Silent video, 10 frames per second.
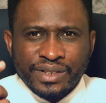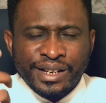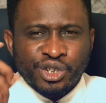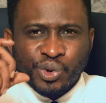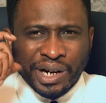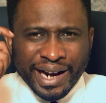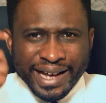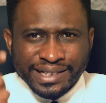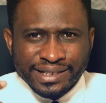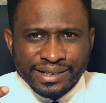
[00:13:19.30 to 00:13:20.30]
into
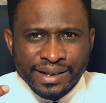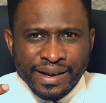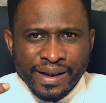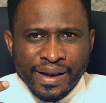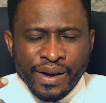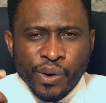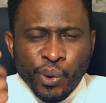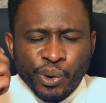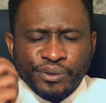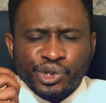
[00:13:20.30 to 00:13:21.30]
light.
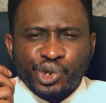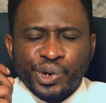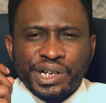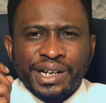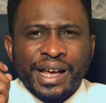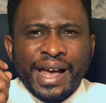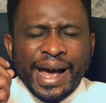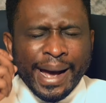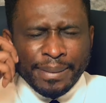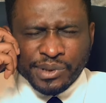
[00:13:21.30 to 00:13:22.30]
All of a sudden,
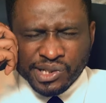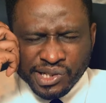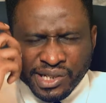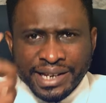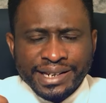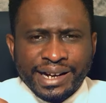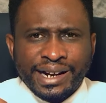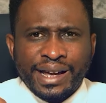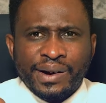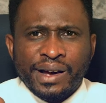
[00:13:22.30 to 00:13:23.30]
I am seeing
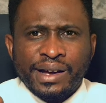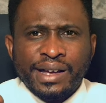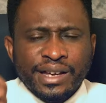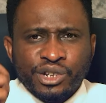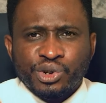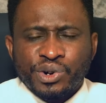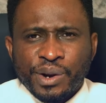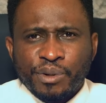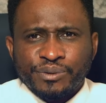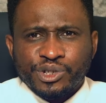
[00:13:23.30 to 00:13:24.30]
clearer into the
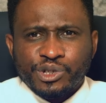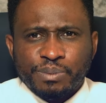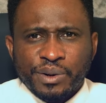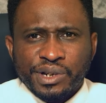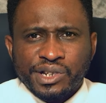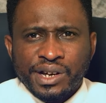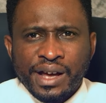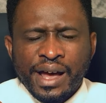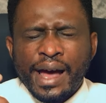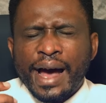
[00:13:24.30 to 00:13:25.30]
realm of the spirit.
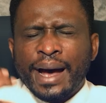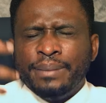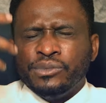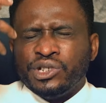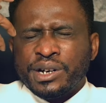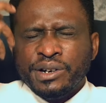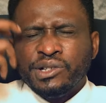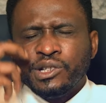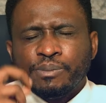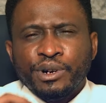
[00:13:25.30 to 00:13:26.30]
I'm
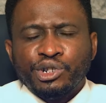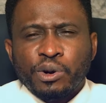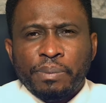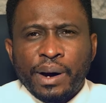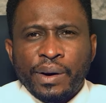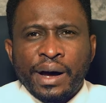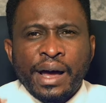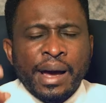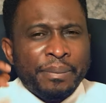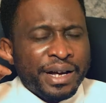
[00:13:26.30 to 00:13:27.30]
generating spiritual power.
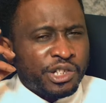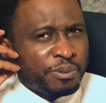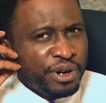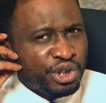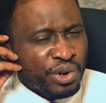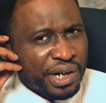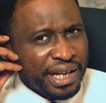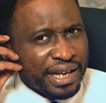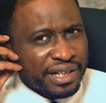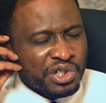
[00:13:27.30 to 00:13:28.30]
My spiritual
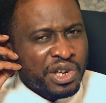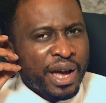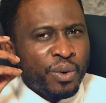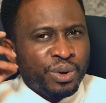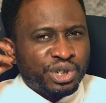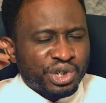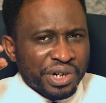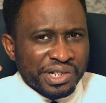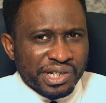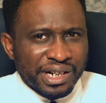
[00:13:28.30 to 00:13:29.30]
ears will
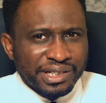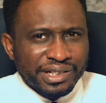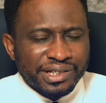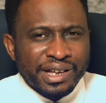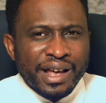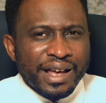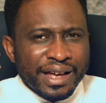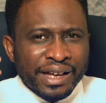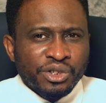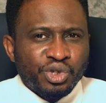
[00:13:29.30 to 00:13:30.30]
translate it
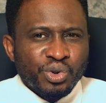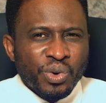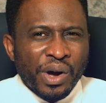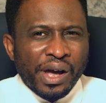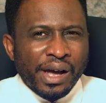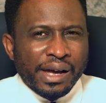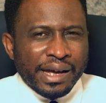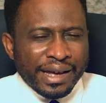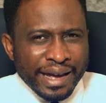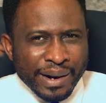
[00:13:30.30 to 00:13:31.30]
into
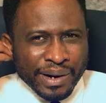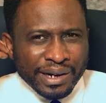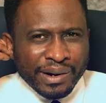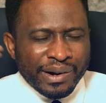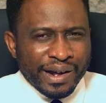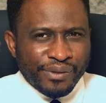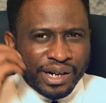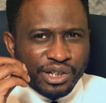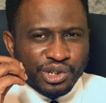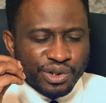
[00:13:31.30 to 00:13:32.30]
hearing,
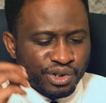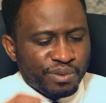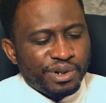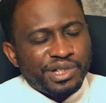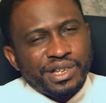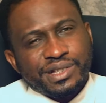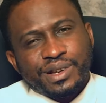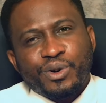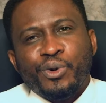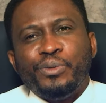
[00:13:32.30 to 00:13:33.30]
revelation. Somebody says,
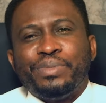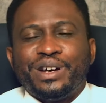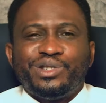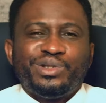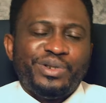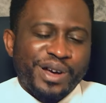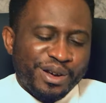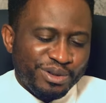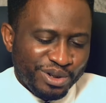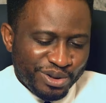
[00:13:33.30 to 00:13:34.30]
oh, Pastor,
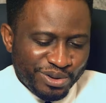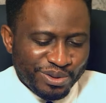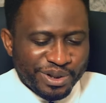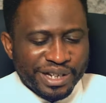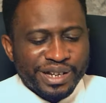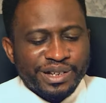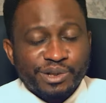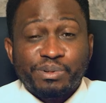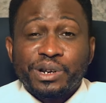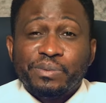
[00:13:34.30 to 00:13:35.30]
how do you know that a
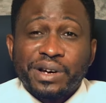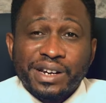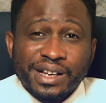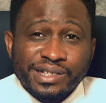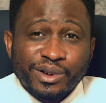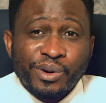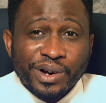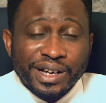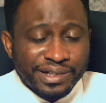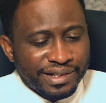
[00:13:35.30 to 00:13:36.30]
spirit man has
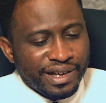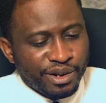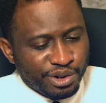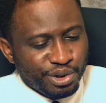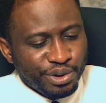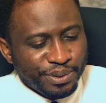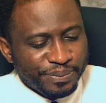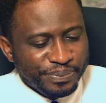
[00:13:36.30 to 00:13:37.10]
organs? I'll show you.